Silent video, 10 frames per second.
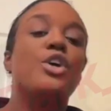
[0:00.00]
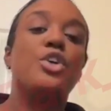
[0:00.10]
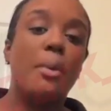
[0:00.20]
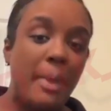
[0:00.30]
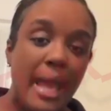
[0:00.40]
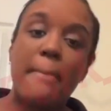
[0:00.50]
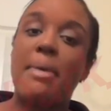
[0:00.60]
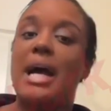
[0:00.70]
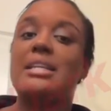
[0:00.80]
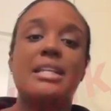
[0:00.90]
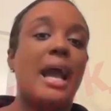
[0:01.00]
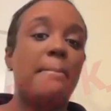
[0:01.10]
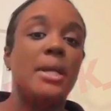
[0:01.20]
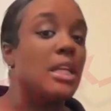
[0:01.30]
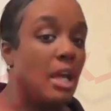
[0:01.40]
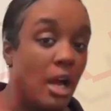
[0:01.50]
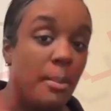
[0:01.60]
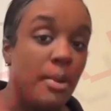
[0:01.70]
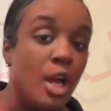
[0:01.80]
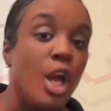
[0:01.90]
You're mad Bonnie got beat
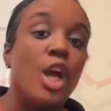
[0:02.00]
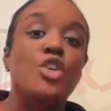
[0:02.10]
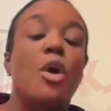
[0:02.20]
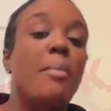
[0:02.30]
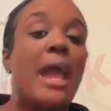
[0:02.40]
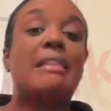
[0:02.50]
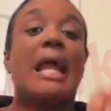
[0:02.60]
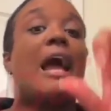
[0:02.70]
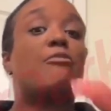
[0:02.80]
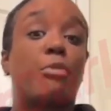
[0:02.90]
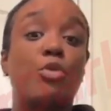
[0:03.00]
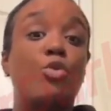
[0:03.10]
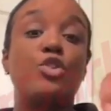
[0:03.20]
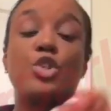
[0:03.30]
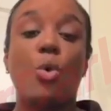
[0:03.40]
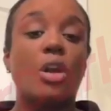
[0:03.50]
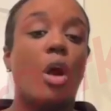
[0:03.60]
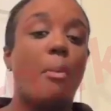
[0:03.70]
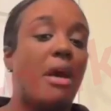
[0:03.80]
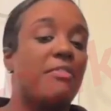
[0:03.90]
up. You're mad that I have proof showing
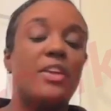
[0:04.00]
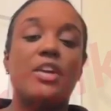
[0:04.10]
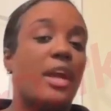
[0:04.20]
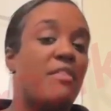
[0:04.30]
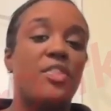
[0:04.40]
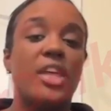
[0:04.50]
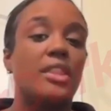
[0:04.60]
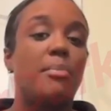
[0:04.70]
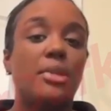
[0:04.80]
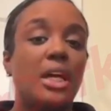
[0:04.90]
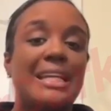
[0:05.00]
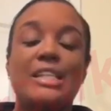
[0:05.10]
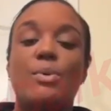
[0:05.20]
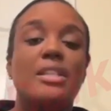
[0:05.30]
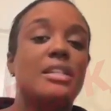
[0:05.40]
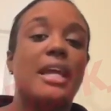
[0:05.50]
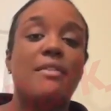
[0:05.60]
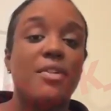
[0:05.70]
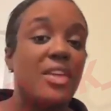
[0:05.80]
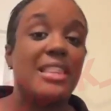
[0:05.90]
on my finger, everything, the blood. That's why I took
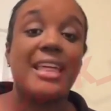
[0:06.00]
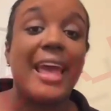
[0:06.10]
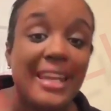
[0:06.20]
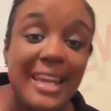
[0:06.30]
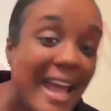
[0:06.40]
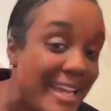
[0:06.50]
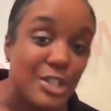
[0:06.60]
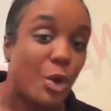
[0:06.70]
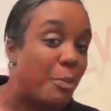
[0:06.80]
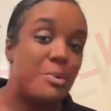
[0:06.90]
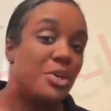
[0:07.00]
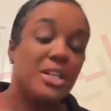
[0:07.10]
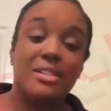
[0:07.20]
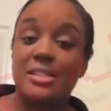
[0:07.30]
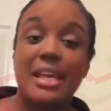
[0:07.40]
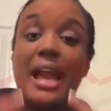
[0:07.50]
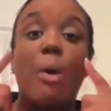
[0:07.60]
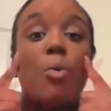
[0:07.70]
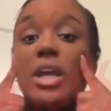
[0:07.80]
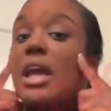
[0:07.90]
everything that night so people couldn't say
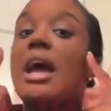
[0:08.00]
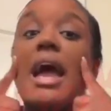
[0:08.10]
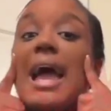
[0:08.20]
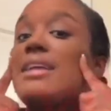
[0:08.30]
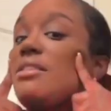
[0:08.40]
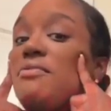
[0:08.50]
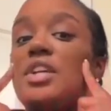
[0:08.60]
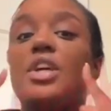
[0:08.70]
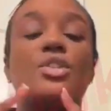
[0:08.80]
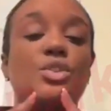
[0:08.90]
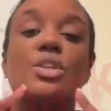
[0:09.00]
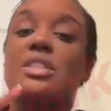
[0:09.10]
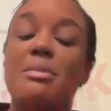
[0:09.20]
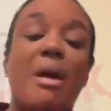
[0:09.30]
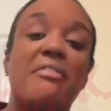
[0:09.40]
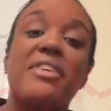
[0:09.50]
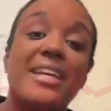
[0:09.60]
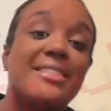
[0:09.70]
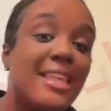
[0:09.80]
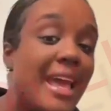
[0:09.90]
I had the video so you could see my
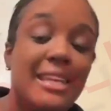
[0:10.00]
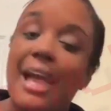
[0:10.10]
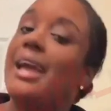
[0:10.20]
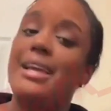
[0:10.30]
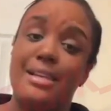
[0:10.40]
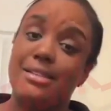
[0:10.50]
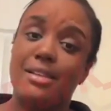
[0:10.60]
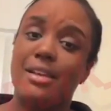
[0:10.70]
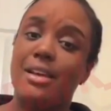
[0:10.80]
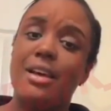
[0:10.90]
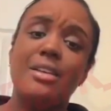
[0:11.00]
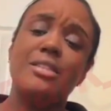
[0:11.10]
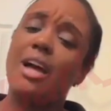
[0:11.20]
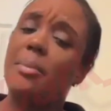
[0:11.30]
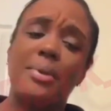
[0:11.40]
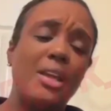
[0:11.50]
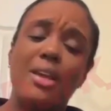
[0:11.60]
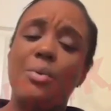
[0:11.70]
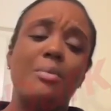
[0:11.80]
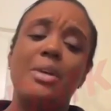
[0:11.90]
face that night. Stop
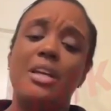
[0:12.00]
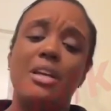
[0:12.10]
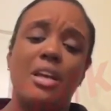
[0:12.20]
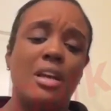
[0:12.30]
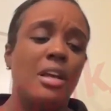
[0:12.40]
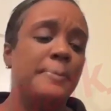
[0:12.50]
playing with me.